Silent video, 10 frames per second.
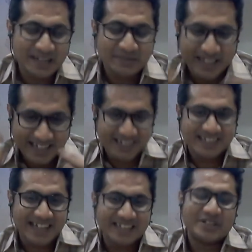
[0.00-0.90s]
mean, I hear
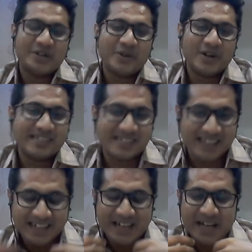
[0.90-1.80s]
that in your voice and
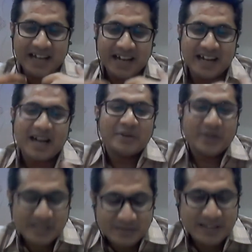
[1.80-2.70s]
uh, how you're
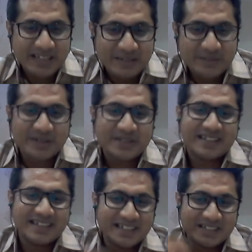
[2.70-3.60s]
explaining about
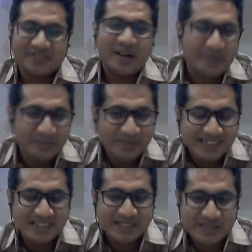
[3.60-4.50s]
uh, your family
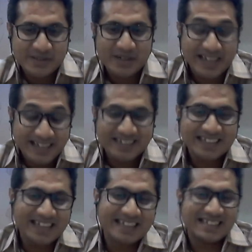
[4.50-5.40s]
business. So I hear that.
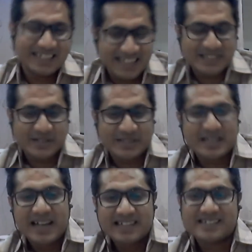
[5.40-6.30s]
I see that. So it's
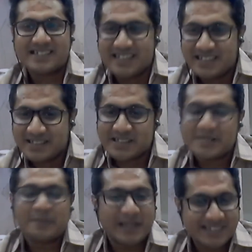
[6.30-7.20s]
it's it's a
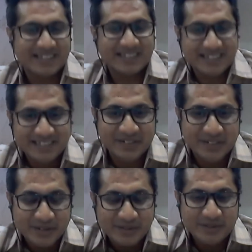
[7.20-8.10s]
pleasure when
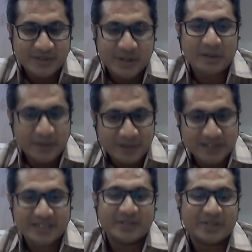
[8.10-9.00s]
you talk about it.
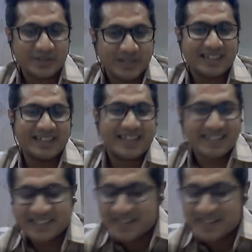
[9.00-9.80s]
You know, to hear that. Pleasure